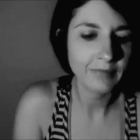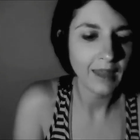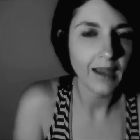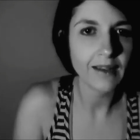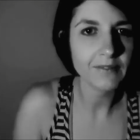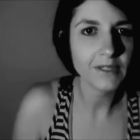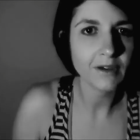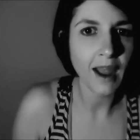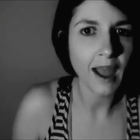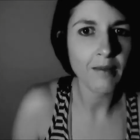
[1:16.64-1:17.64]
I'd have to
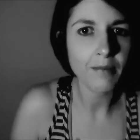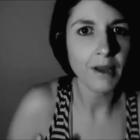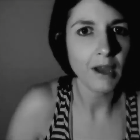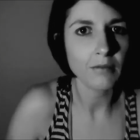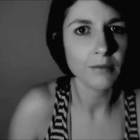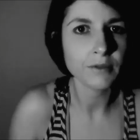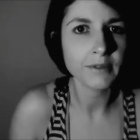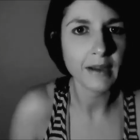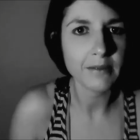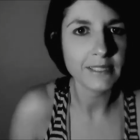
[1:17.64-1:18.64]
grab a root
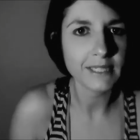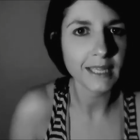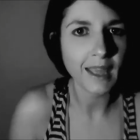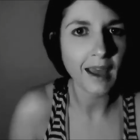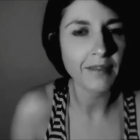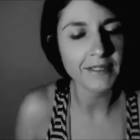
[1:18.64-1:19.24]
that was sticking out,